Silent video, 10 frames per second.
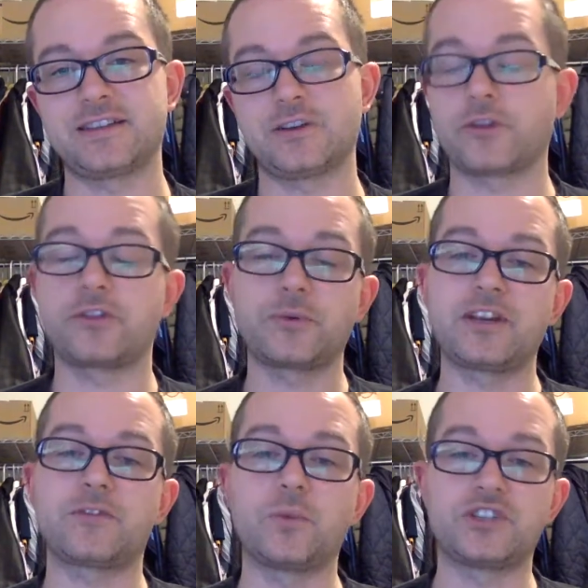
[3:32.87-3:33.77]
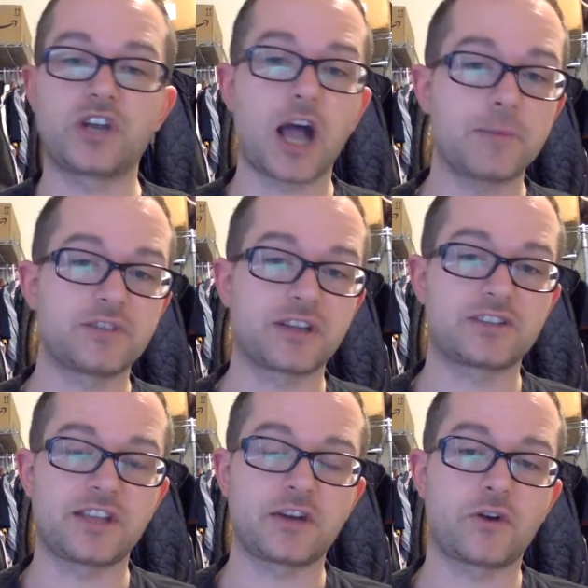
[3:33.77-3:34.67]
or 3 different widget objects
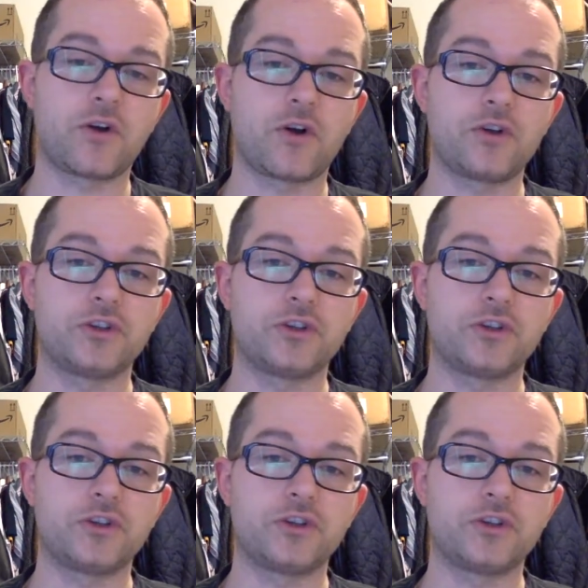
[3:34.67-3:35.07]
that are all